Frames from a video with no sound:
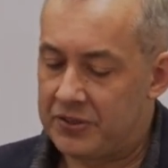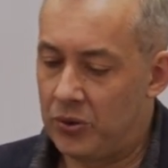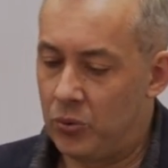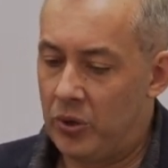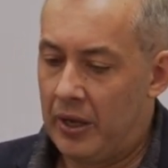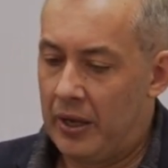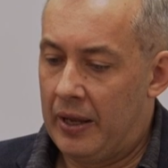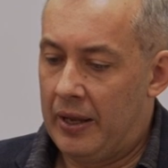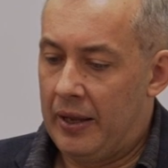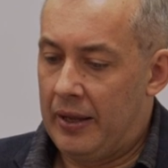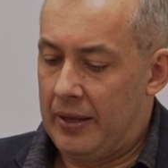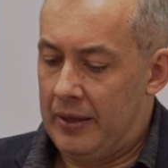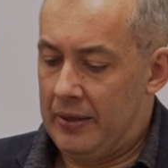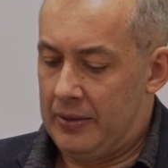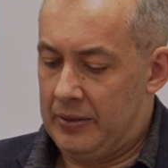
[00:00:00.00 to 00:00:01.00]
So
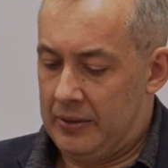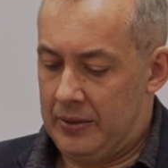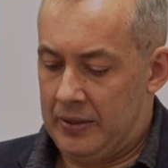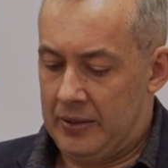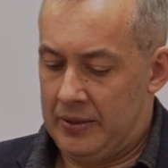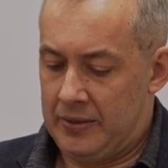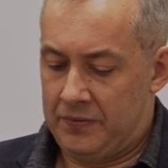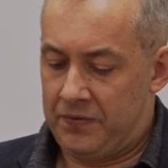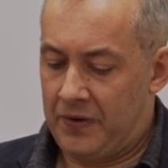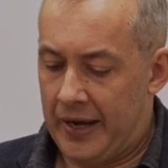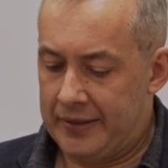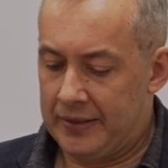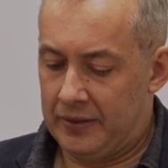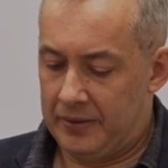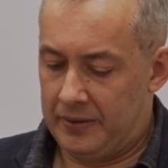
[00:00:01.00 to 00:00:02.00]
uh,
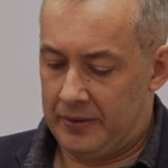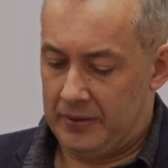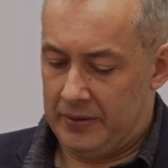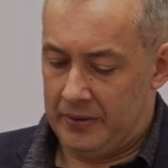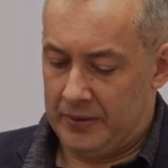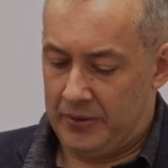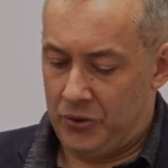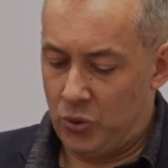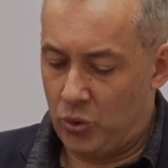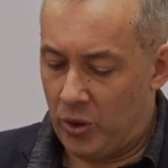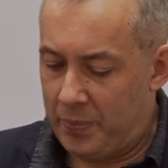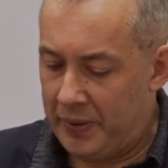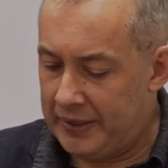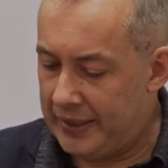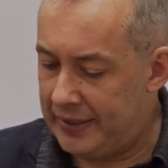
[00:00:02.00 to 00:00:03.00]
finally, uh,
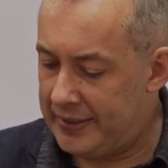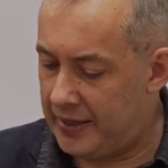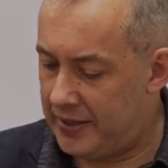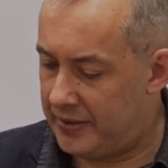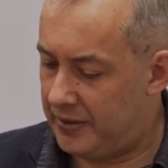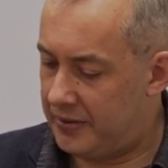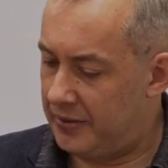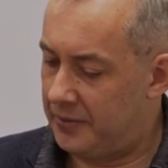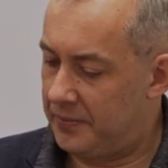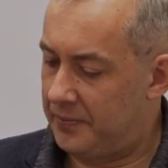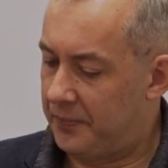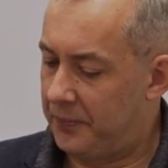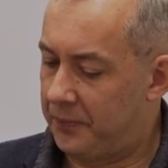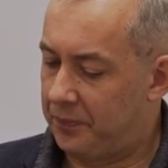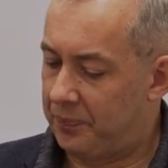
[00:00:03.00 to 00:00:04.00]
European identity
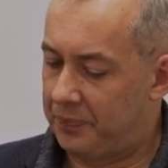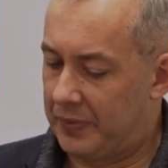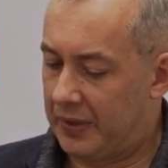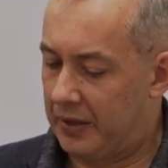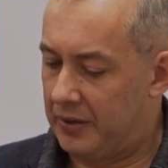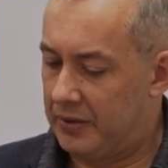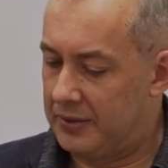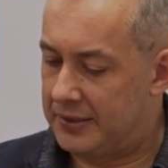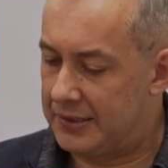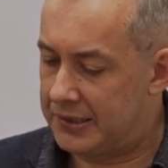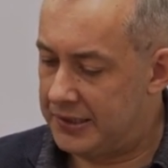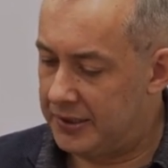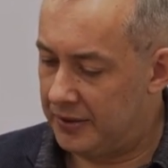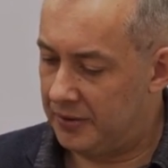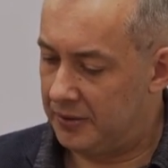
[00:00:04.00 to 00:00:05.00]

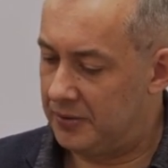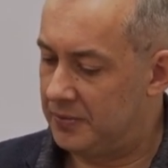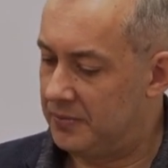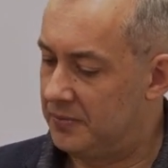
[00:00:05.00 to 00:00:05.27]
still